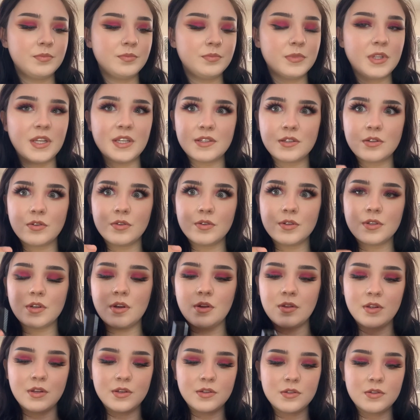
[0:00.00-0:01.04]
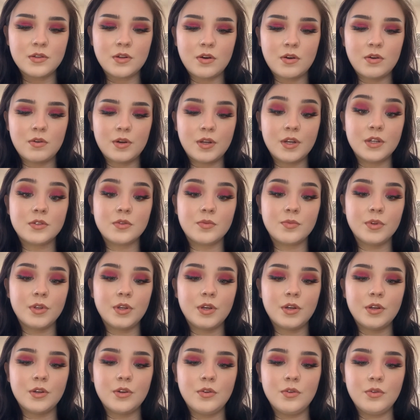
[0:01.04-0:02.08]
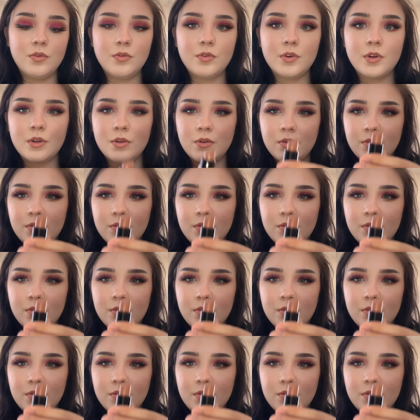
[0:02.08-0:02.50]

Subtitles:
They still sell this though, and it's a really good nude.